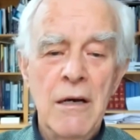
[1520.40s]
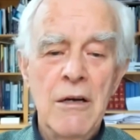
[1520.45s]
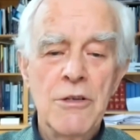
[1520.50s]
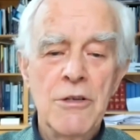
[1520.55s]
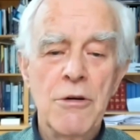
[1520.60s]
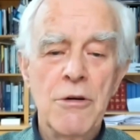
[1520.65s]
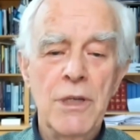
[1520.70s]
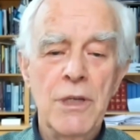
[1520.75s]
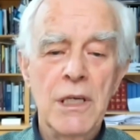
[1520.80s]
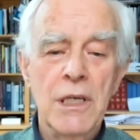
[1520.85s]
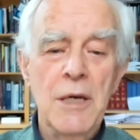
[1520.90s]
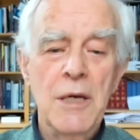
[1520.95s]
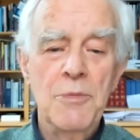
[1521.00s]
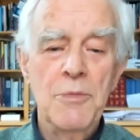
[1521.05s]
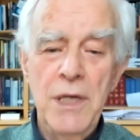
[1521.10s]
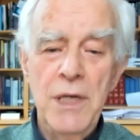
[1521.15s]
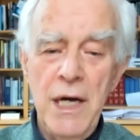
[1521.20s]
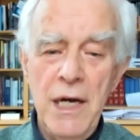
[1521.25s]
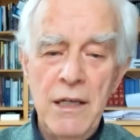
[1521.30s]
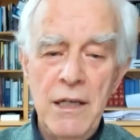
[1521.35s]
So they keep
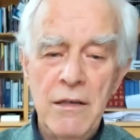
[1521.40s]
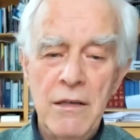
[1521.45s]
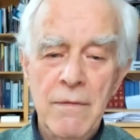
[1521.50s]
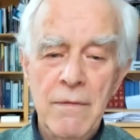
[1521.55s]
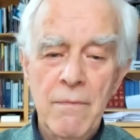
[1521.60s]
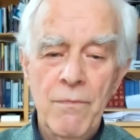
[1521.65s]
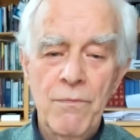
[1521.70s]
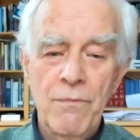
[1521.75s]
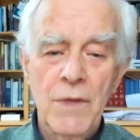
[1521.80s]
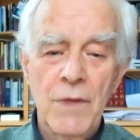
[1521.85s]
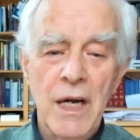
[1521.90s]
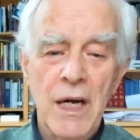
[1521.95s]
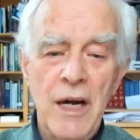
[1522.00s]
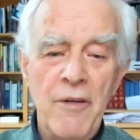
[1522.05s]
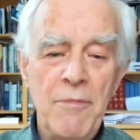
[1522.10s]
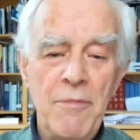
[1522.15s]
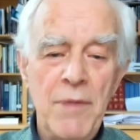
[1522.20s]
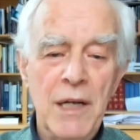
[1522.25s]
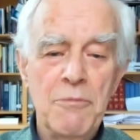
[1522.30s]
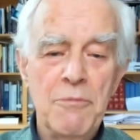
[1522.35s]
silent.
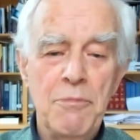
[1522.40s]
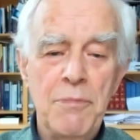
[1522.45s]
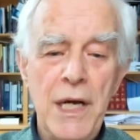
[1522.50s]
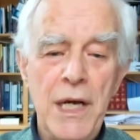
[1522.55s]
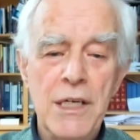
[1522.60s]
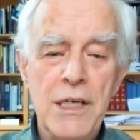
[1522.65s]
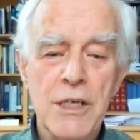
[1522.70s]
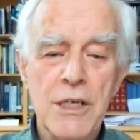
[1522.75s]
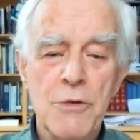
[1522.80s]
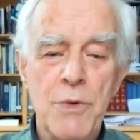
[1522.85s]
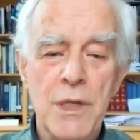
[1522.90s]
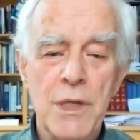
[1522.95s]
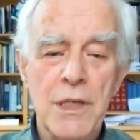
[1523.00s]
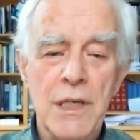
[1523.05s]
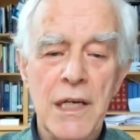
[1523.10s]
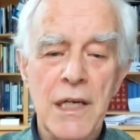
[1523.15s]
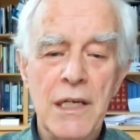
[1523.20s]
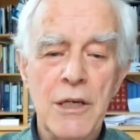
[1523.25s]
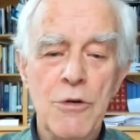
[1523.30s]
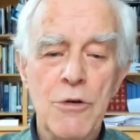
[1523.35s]
I've met patients with
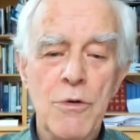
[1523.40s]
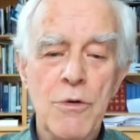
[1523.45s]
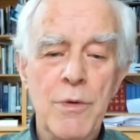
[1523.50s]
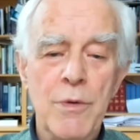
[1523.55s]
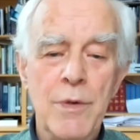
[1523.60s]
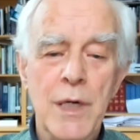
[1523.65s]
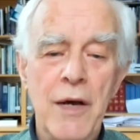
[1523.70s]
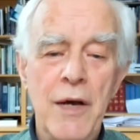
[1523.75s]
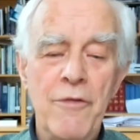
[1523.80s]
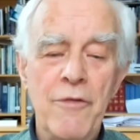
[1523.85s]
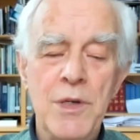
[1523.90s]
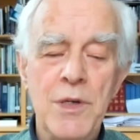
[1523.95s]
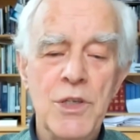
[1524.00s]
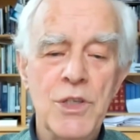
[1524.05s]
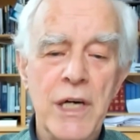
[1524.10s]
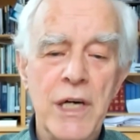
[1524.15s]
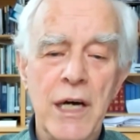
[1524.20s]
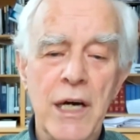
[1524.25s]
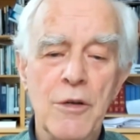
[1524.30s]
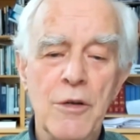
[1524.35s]
an who have been
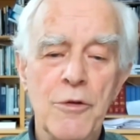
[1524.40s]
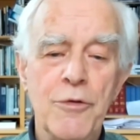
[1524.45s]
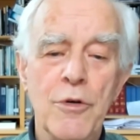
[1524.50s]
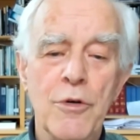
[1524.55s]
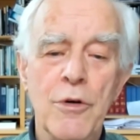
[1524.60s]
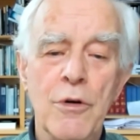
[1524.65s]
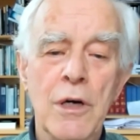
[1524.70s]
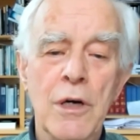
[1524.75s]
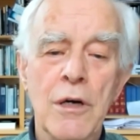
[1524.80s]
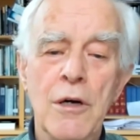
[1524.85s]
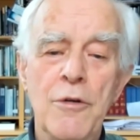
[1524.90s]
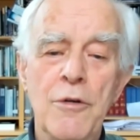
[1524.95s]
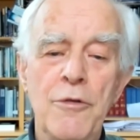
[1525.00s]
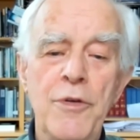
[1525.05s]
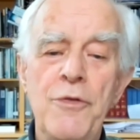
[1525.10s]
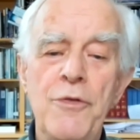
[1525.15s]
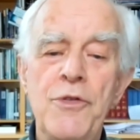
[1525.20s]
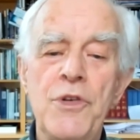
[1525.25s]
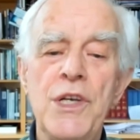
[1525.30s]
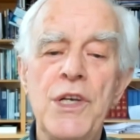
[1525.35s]
silent for
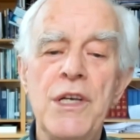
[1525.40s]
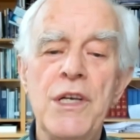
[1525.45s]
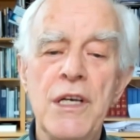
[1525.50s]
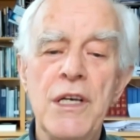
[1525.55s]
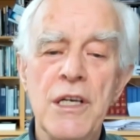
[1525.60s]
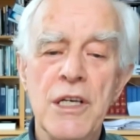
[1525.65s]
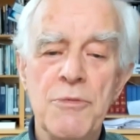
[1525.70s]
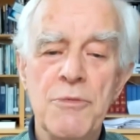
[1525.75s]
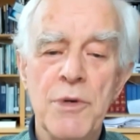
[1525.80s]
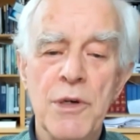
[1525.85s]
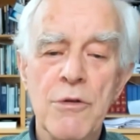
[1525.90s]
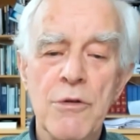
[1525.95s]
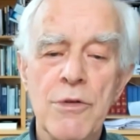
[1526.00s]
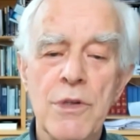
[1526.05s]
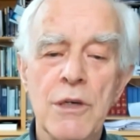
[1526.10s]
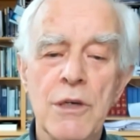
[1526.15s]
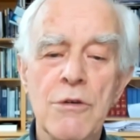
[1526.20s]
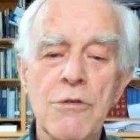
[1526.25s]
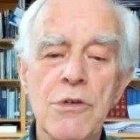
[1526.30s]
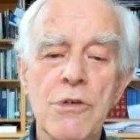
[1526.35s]
50 years because
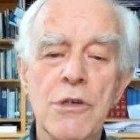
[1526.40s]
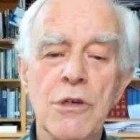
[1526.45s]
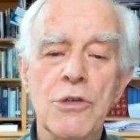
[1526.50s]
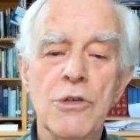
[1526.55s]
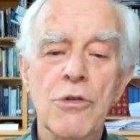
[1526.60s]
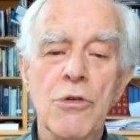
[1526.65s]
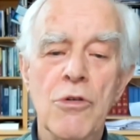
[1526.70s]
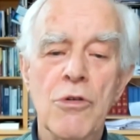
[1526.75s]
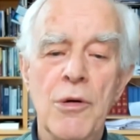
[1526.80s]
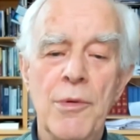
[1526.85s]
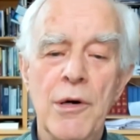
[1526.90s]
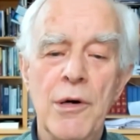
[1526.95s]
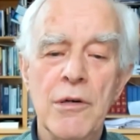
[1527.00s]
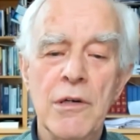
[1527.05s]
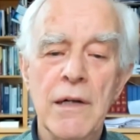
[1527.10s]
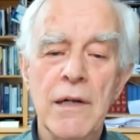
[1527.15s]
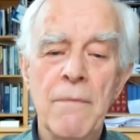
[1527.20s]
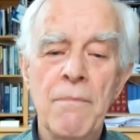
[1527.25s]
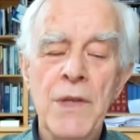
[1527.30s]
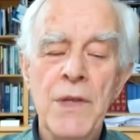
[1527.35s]
they could not talk about
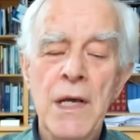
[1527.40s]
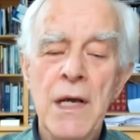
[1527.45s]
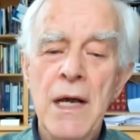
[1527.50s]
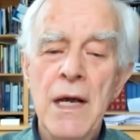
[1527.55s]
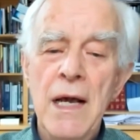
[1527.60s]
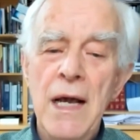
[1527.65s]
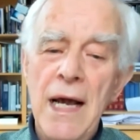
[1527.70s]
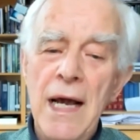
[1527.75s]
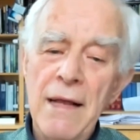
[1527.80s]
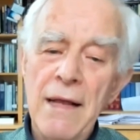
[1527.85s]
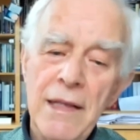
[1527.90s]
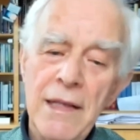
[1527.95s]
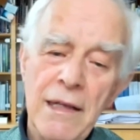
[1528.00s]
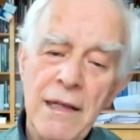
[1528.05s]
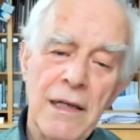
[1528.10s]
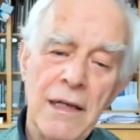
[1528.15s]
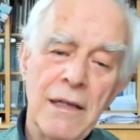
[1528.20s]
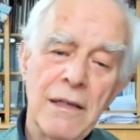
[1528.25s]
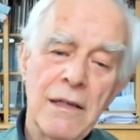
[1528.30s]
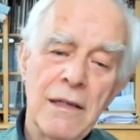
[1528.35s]
it. And then
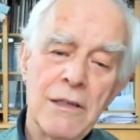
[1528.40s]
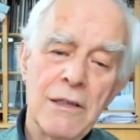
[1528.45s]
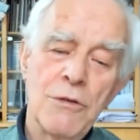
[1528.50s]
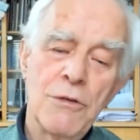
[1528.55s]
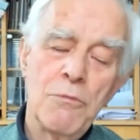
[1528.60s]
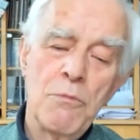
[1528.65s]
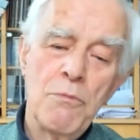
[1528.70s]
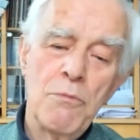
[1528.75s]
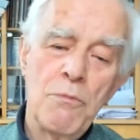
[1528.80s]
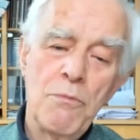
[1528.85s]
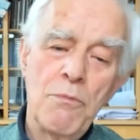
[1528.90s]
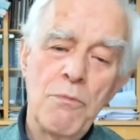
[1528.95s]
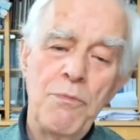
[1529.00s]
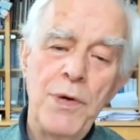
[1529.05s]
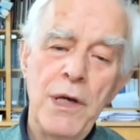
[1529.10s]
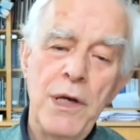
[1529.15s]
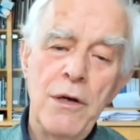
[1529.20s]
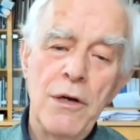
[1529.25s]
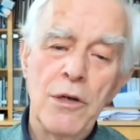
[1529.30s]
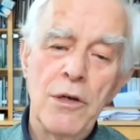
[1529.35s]
it is a
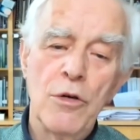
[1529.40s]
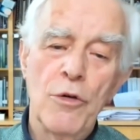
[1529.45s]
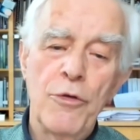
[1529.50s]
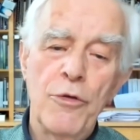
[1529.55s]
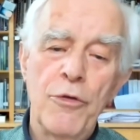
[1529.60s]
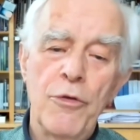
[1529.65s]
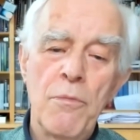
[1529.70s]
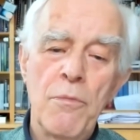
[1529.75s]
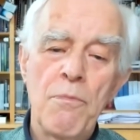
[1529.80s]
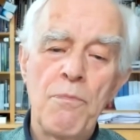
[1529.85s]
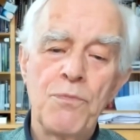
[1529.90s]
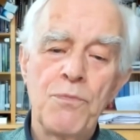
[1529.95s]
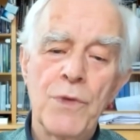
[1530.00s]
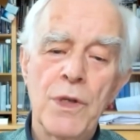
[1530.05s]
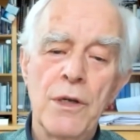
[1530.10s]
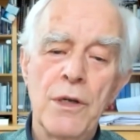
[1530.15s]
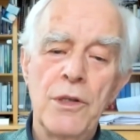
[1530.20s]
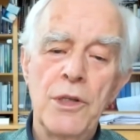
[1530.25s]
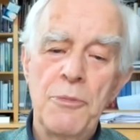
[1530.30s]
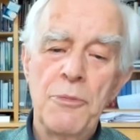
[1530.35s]
period of
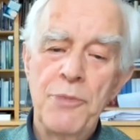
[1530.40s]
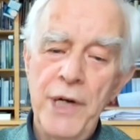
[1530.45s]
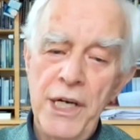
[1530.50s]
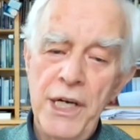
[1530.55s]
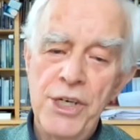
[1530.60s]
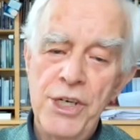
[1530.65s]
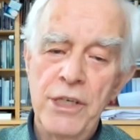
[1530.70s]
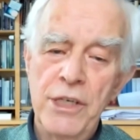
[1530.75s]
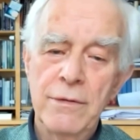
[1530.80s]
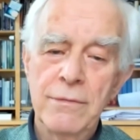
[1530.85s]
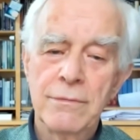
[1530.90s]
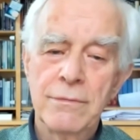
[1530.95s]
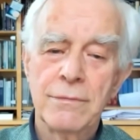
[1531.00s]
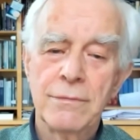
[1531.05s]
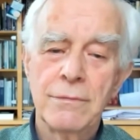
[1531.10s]
depression,